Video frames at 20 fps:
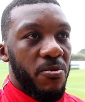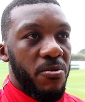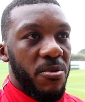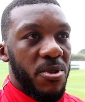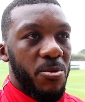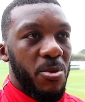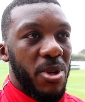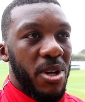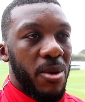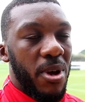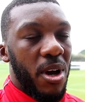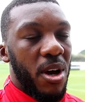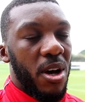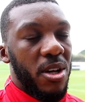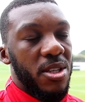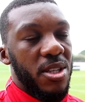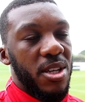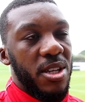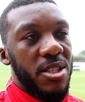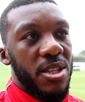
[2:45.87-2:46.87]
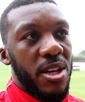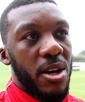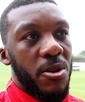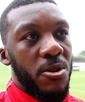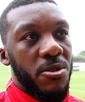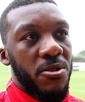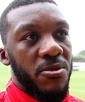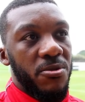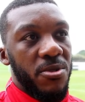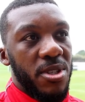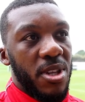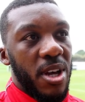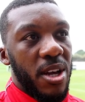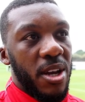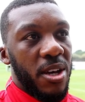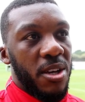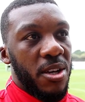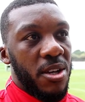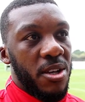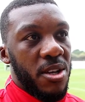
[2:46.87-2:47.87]
It's been a bit hard to get settled and things like
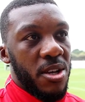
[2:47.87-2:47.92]
that.